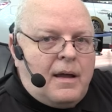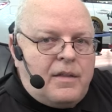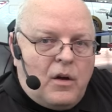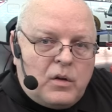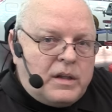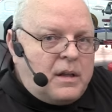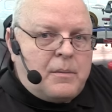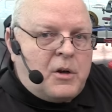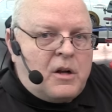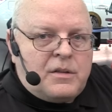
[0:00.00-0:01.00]
And the only
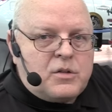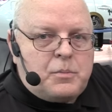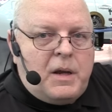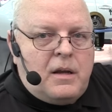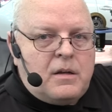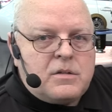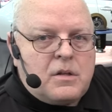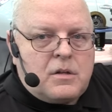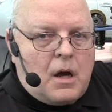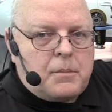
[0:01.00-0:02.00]
limit on the speed is
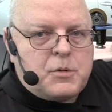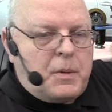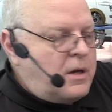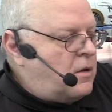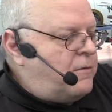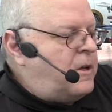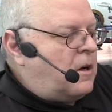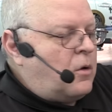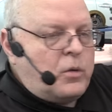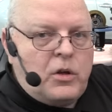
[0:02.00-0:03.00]
the top speed of the
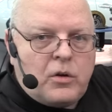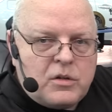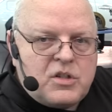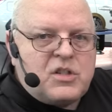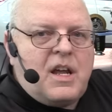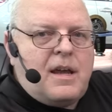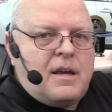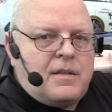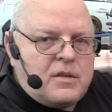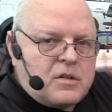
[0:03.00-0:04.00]
vehicle. You can stay
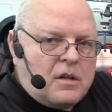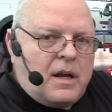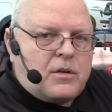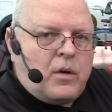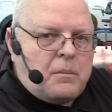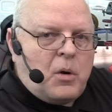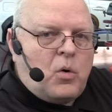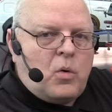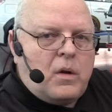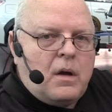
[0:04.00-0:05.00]
in this electric
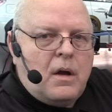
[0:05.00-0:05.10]
mode